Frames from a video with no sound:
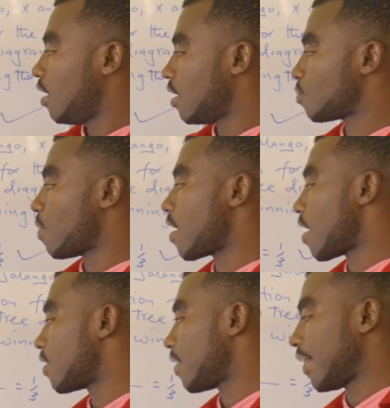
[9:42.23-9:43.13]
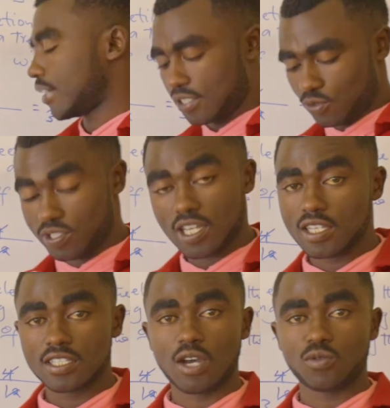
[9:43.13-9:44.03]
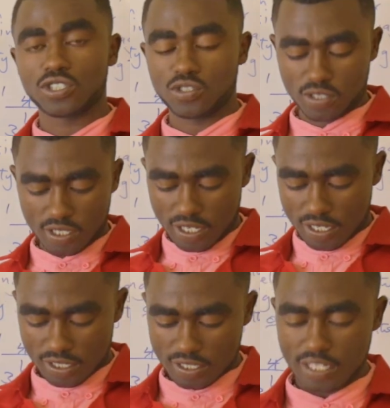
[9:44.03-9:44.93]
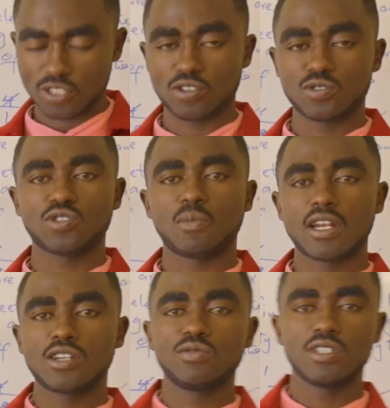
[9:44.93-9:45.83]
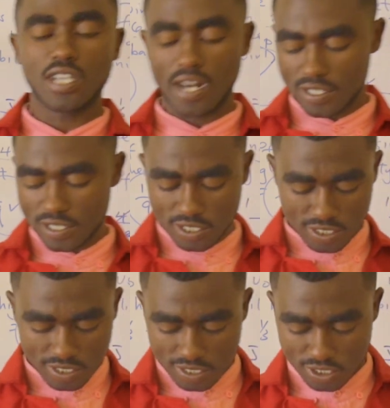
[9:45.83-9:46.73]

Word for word: aspirant X. We say this is a question and that is a story we normally do in classes.